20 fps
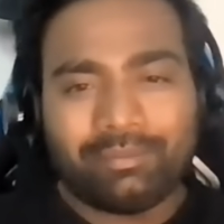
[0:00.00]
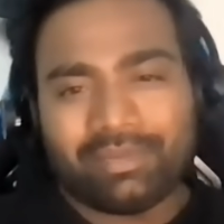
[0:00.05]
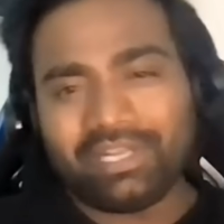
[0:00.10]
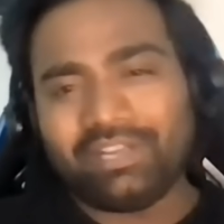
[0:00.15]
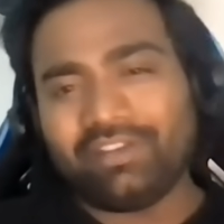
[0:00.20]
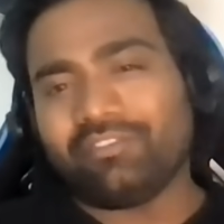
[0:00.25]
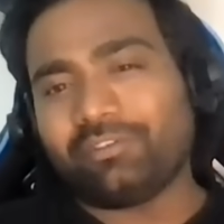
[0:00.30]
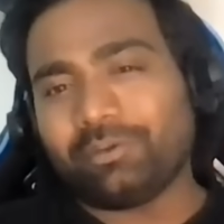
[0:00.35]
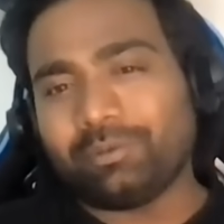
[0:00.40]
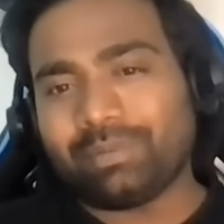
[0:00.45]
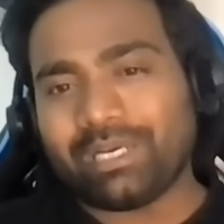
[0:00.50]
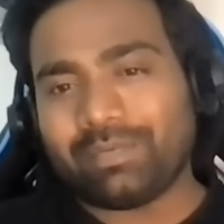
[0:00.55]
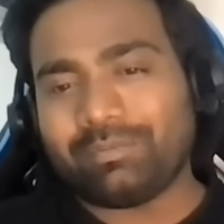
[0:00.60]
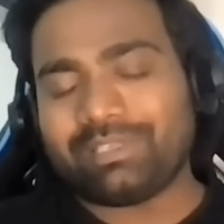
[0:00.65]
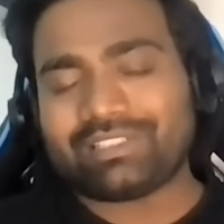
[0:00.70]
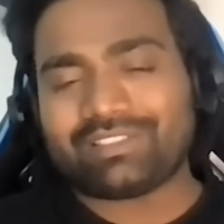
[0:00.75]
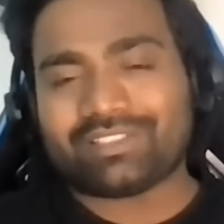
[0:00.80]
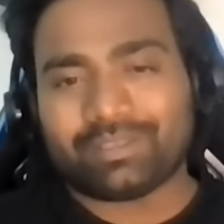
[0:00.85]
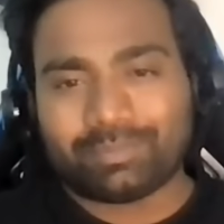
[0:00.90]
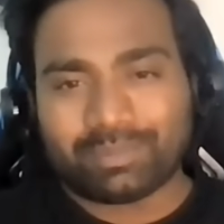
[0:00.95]
Many of you
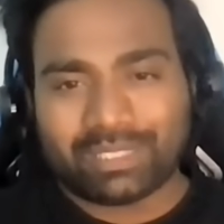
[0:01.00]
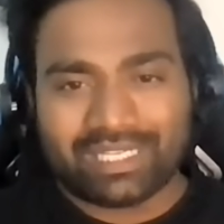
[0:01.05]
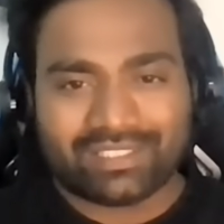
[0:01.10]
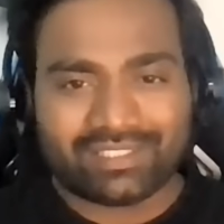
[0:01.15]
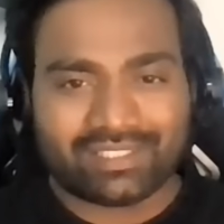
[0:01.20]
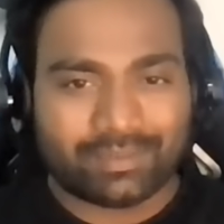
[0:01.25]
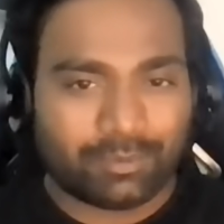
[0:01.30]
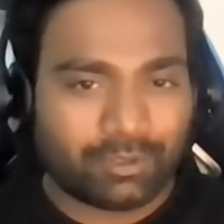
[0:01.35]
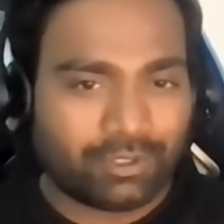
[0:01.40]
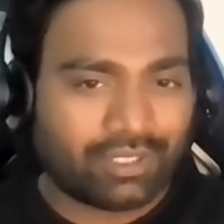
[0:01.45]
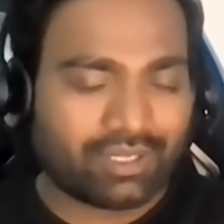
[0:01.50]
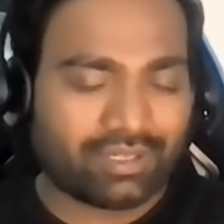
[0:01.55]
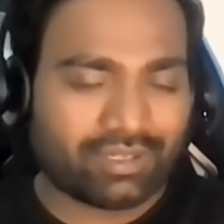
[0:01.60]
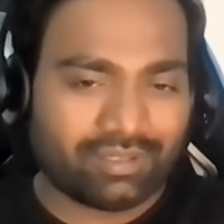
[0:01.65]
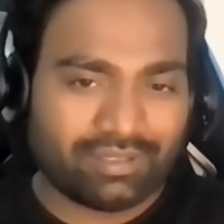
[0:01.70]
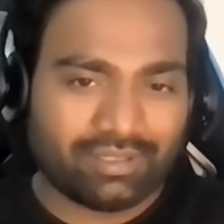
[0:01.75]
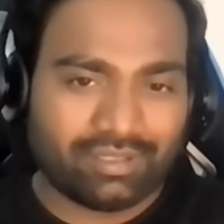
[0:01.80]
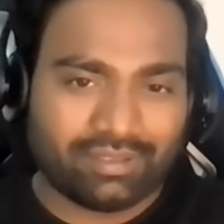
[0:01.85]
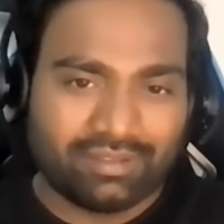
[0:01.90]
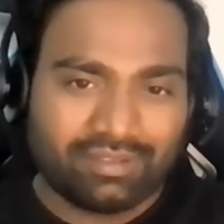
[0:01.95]
might be surprised about
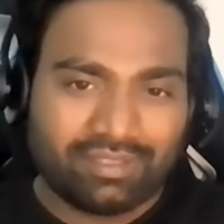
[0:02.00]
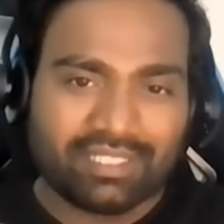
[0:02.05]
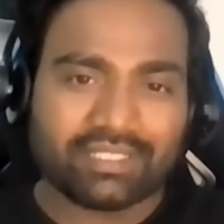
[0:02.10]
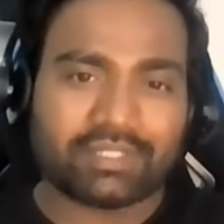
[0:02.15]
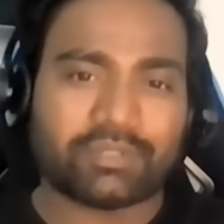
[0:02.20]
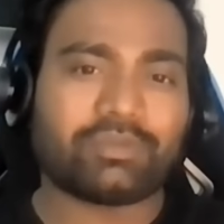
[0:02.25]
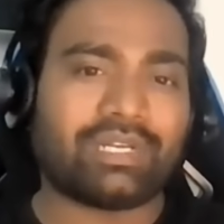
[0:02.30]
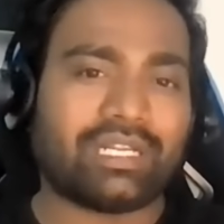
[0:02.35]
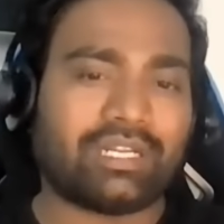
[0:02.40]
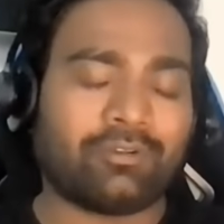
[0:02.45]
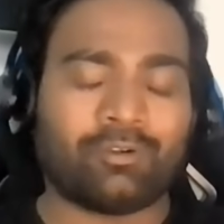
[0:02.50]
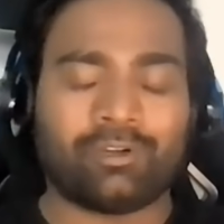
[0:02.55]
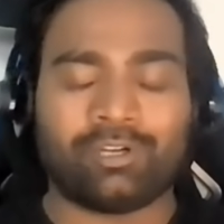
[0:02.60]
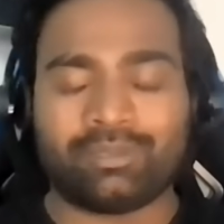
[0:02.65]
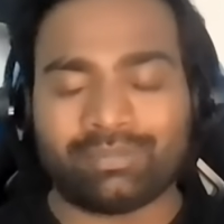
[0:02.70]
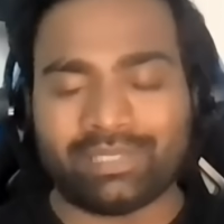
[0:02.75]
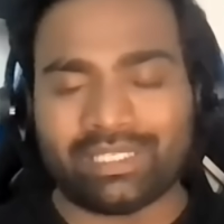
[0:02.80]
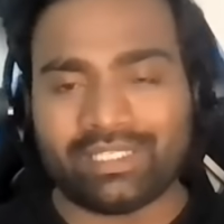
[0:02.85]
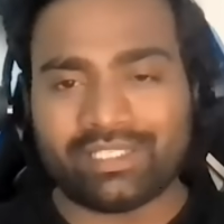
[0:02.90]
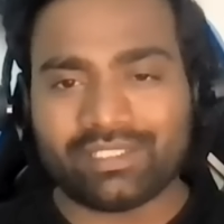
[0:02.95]
this one
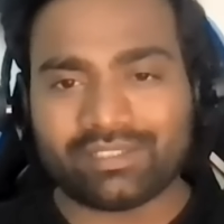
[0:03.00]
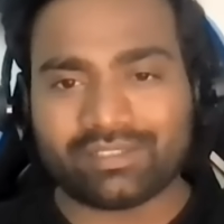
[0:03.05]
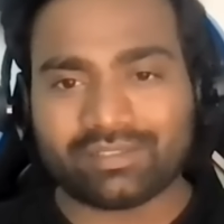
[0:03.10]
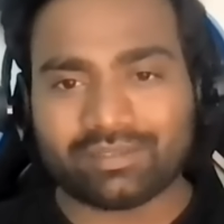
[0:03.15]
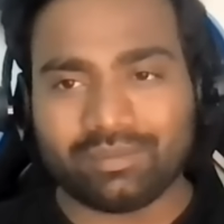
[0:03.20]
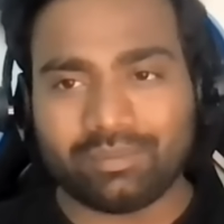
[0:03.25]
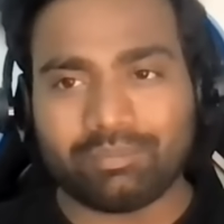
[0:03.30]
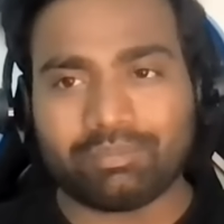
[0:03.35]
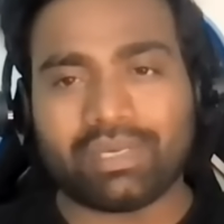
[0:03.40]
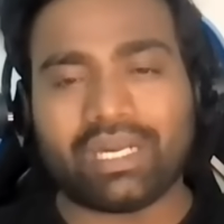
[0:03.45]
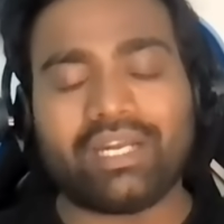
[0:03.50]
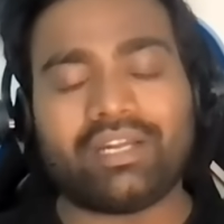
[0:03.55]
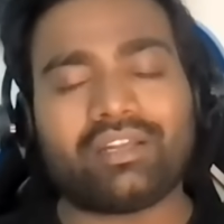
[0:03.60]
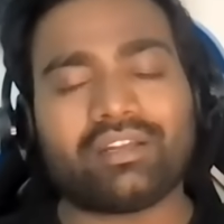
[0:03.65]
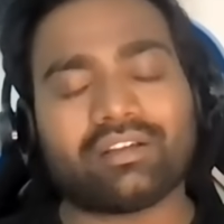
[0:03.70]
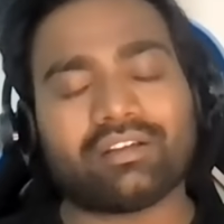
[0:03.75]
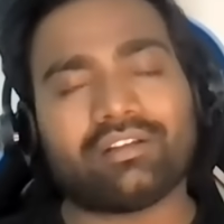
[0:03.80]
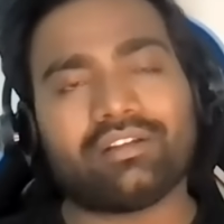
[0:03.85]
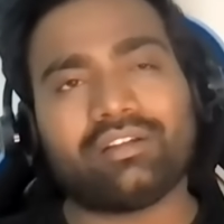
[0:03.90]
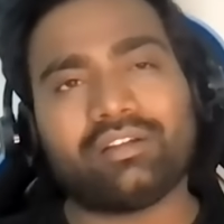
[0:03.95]
on my list,
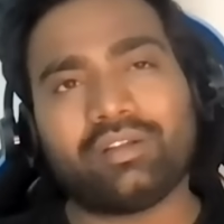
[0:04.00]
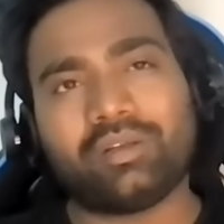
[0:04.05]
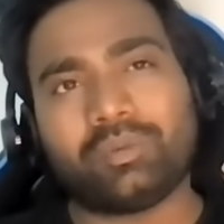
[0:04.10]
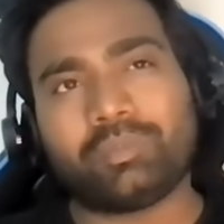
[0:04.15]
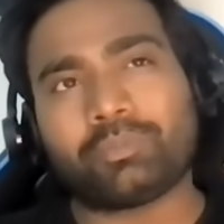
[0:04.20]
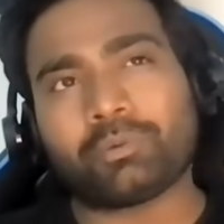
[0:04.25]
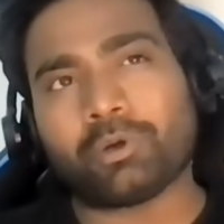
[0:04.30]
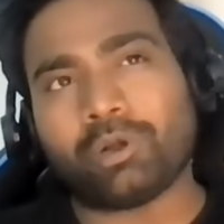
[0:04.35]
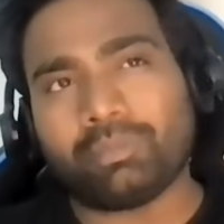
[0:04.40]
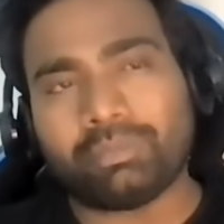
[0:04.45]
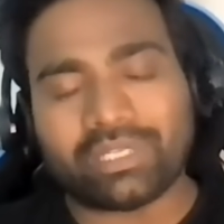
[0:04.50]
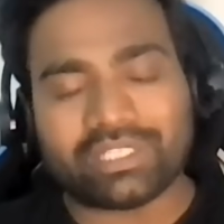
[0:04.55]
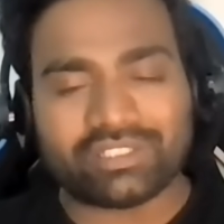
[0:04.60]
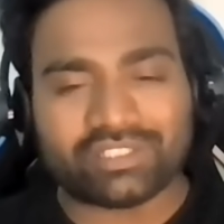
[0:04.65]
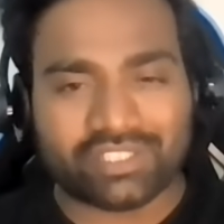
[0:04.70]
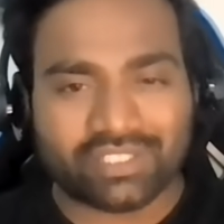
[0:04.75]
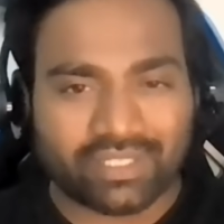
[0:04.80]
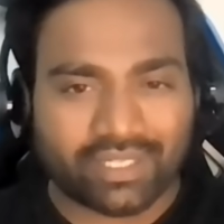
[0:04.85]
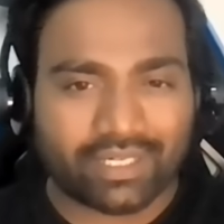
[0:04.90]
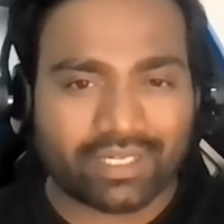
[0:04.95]
but prompt
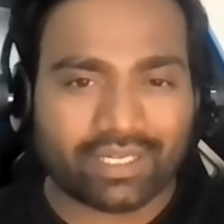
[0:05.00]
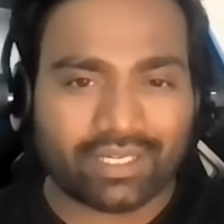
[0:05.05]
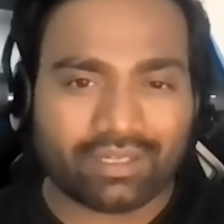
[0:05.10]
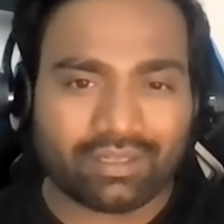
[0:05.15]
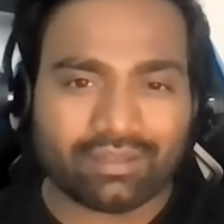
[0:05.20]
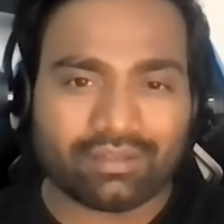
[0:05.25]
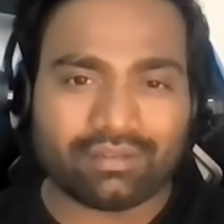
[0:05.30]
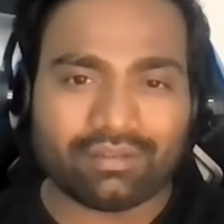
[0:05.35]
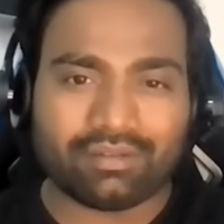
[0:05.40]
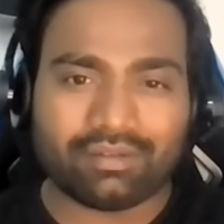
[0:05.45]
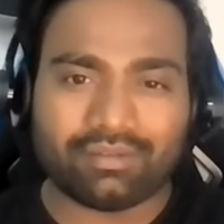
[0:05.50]
engineering,